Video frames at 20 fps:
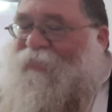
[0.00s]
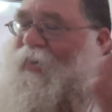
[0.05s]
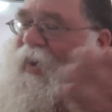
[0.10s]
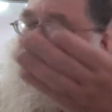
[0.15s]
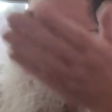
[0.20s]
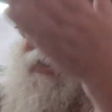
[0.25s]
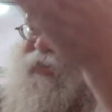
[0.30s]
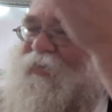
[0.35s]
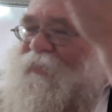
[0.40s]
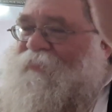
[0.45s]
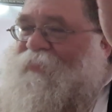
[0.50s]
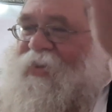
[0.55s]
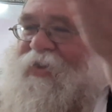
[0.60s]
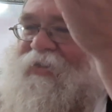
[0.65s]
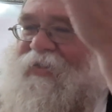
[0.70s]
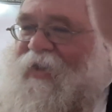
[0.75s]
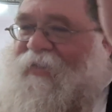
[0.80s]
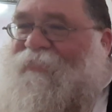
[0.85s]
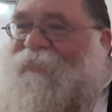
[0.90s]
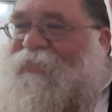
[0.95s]
Why do you
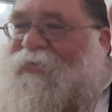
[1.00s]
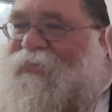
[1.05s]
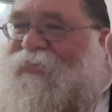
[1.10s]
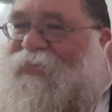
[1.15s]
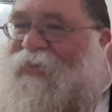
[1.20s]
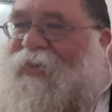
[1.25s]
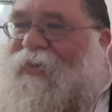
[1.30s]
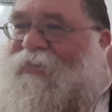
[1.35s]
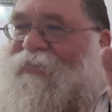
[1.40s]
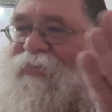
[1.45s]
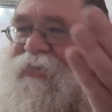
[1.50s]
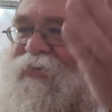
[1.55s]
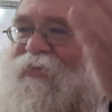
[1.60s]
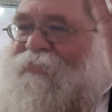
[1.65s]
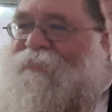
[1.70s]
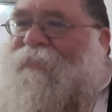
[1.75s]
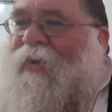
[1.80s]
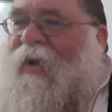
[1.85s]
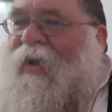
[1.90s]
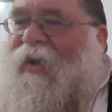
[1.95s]
bring them to, the, to
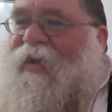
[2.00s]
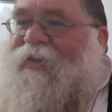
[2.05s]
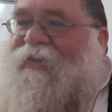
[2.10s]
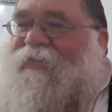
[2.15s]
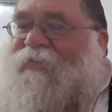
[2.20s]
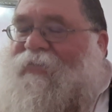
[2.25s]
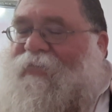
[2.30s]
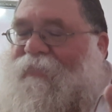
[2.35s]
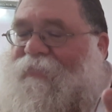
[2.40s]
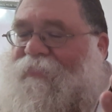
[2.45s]
your mind?